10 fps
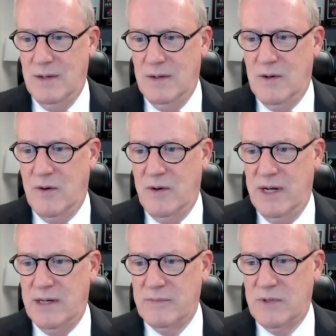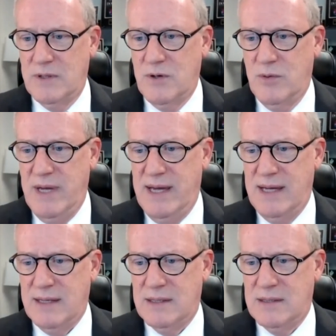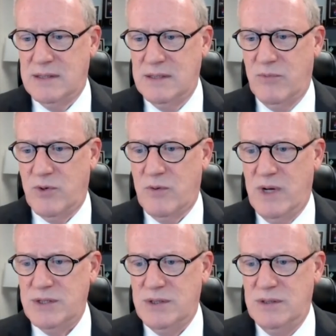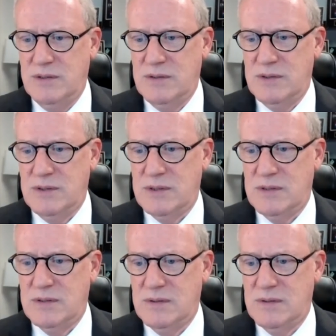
All right, I'm going to go back, see more questions.